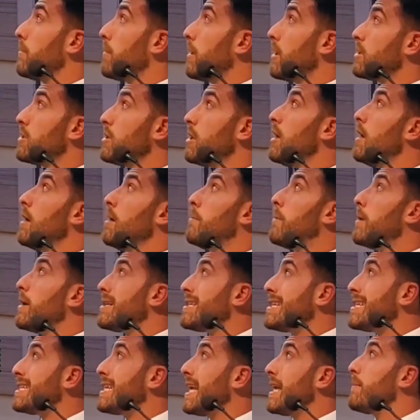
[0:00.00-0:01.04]
pretty much,
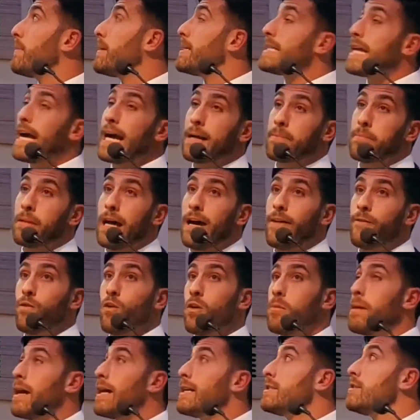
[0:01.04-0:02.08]
but it's the same exact
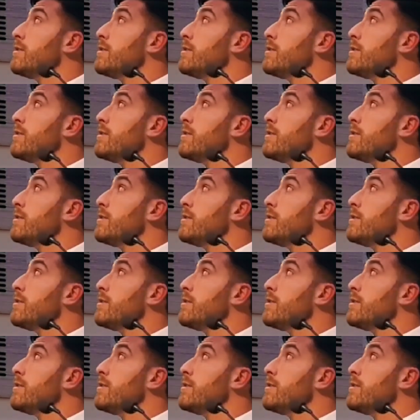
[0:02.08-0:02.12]
platform